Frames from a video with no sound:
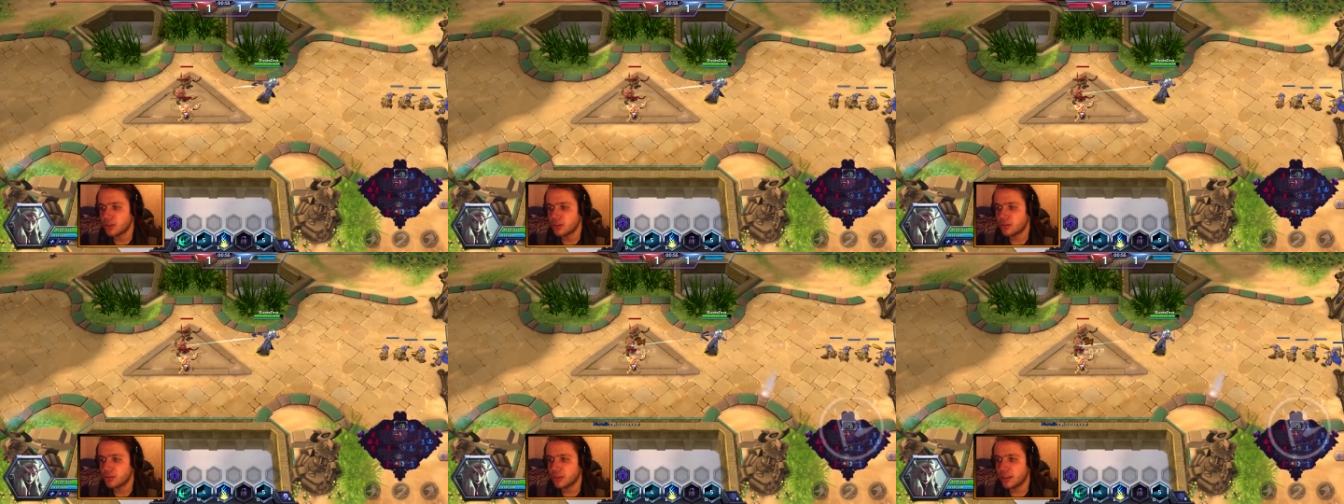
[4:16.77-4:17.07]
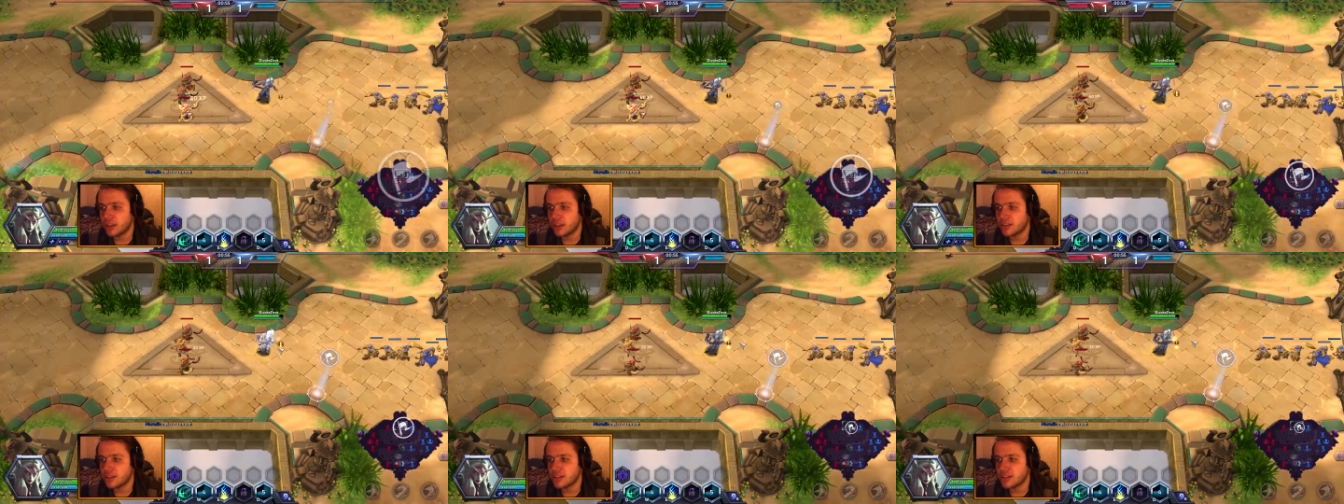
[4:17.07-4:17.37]
to
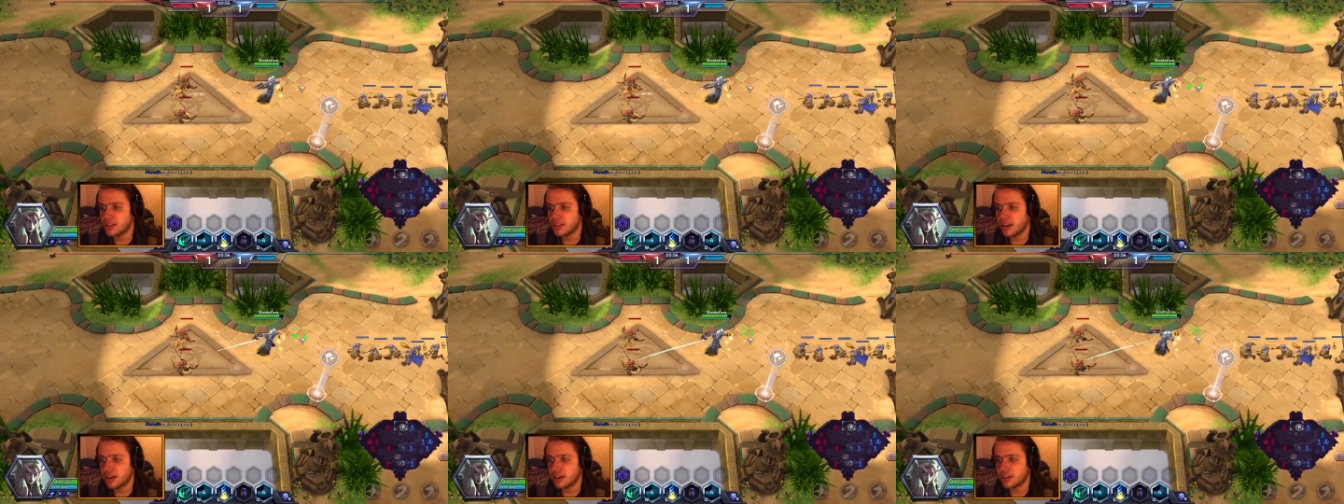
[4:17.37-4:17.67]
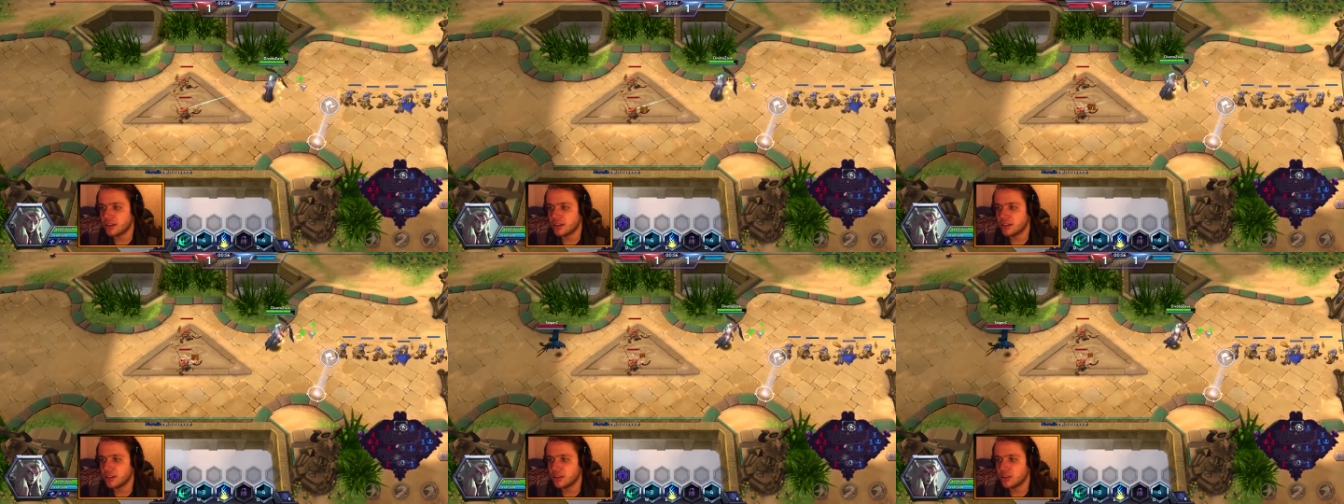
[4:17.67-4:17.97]
get this
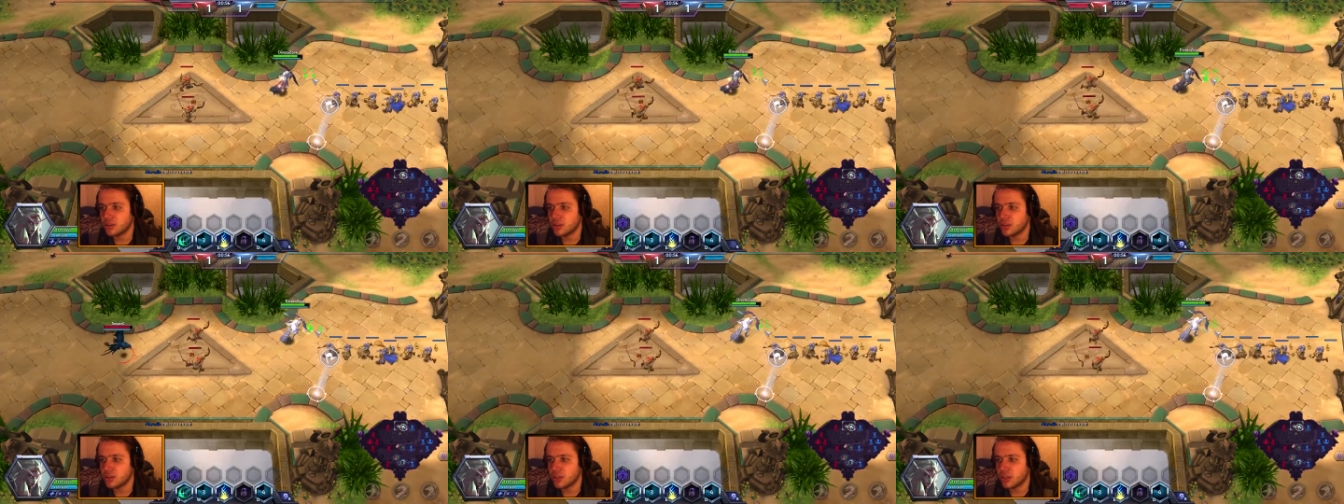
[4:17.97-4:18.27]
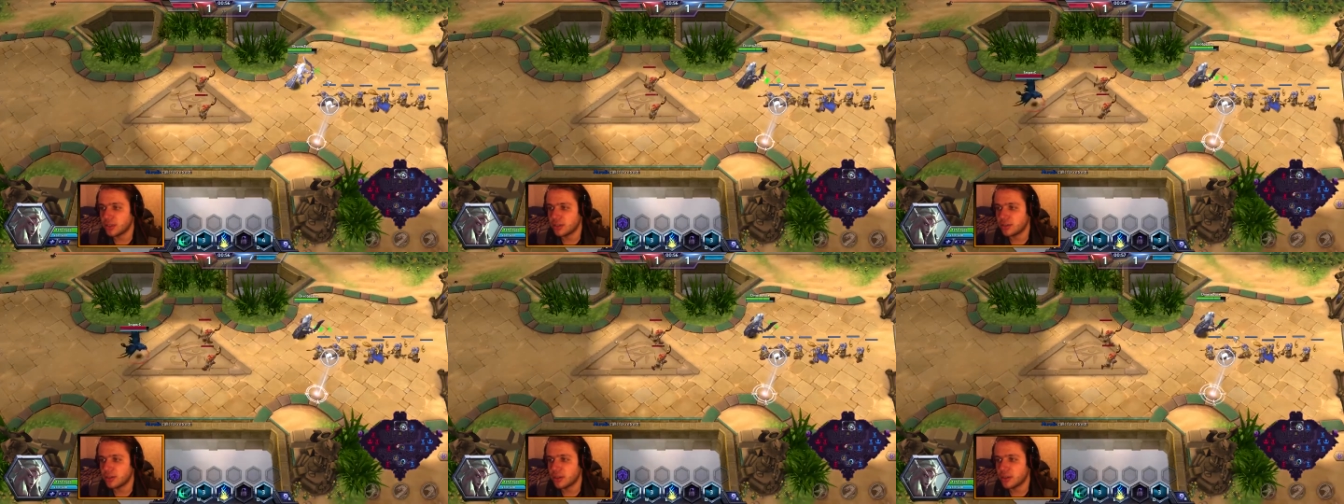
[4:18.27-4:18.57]
target that you're
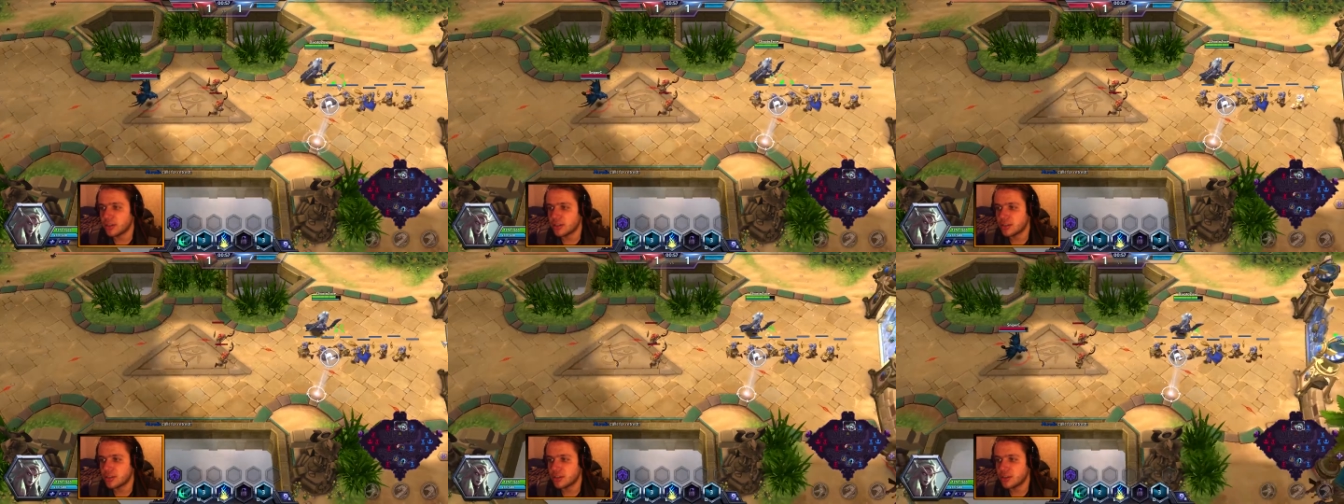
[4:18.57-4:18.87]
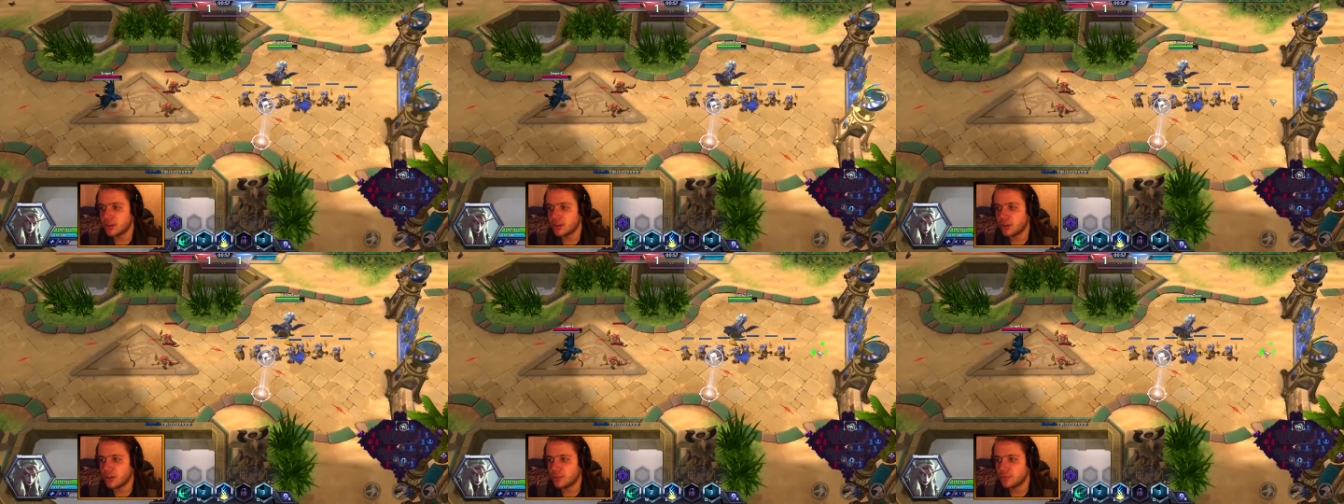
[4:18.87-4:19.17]
trying to get,
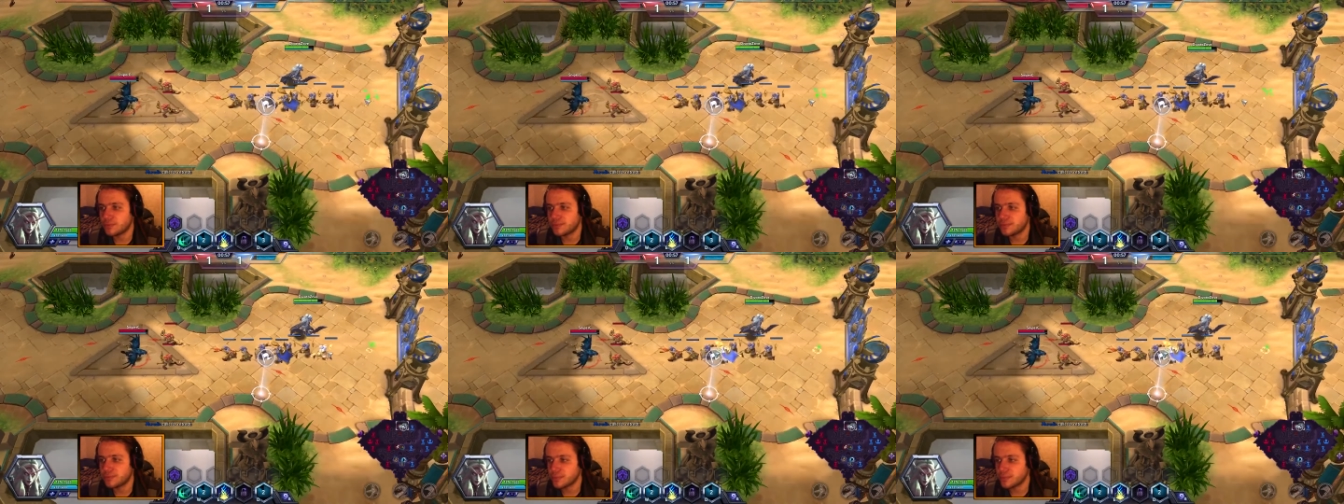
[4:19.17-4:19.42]
so